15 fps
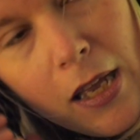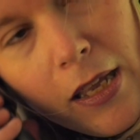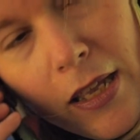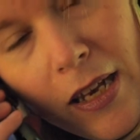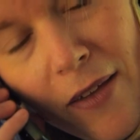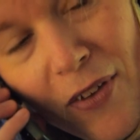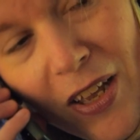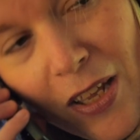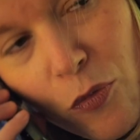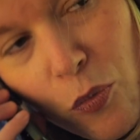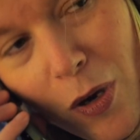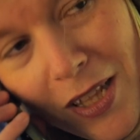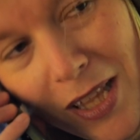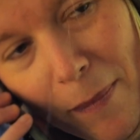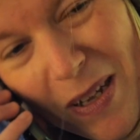you never guess
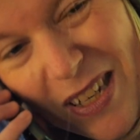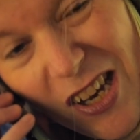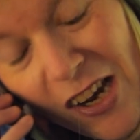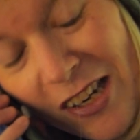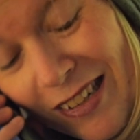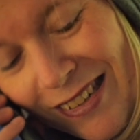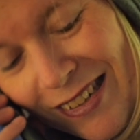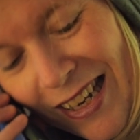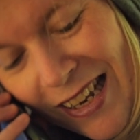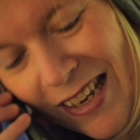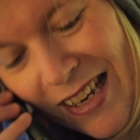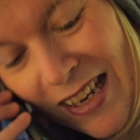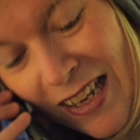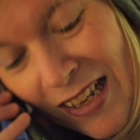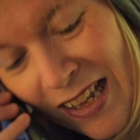what? A McDonald's
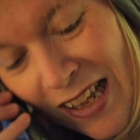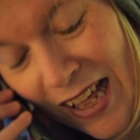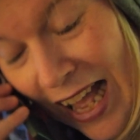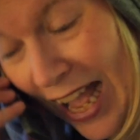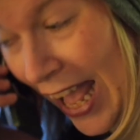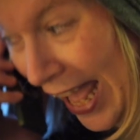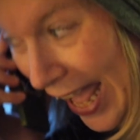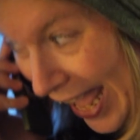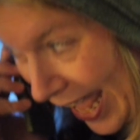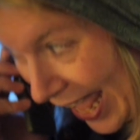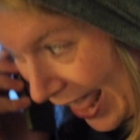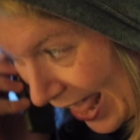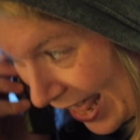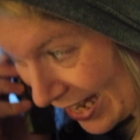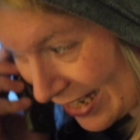lady. A
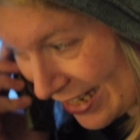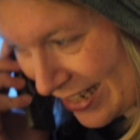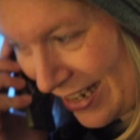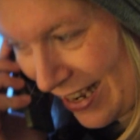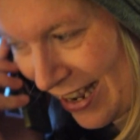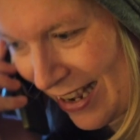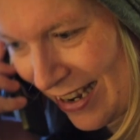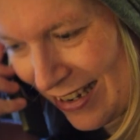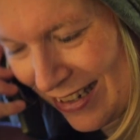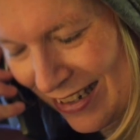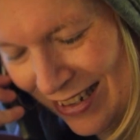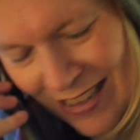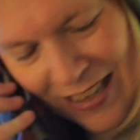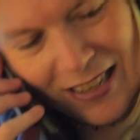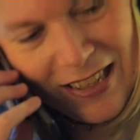
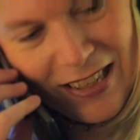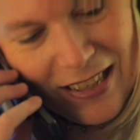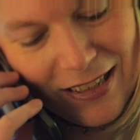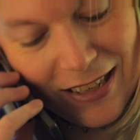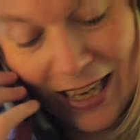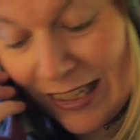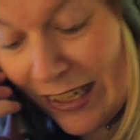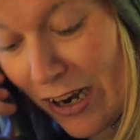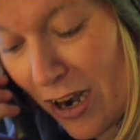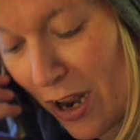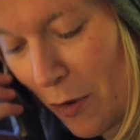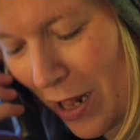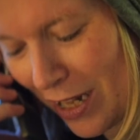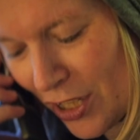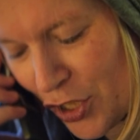handgun. I don't
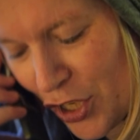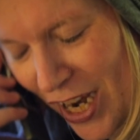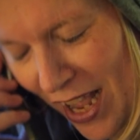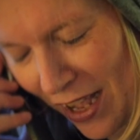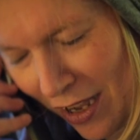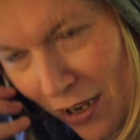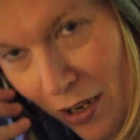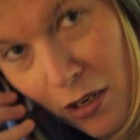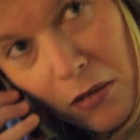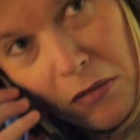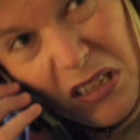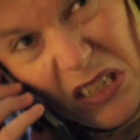know, I'll check.